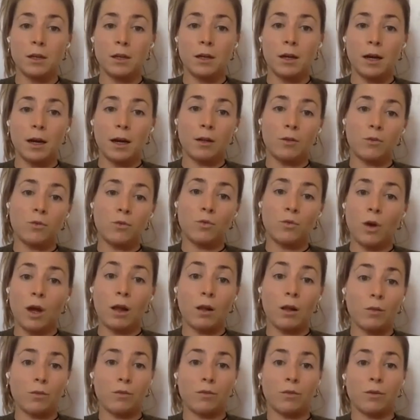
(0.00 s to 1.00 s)
at
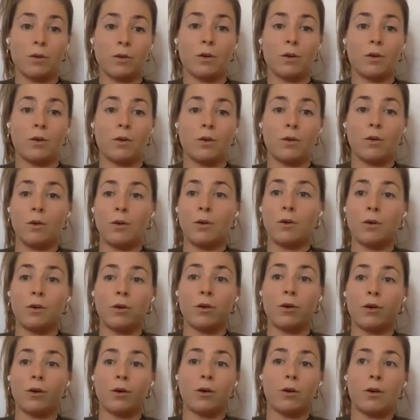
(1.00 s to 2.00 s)
12
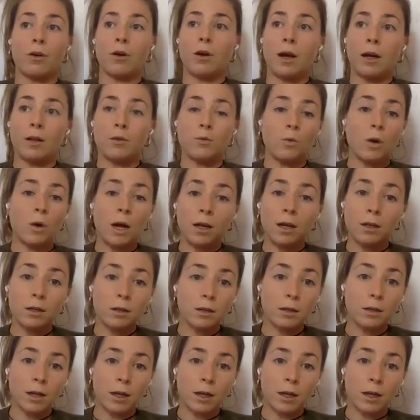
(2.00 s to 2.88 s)
or at 1,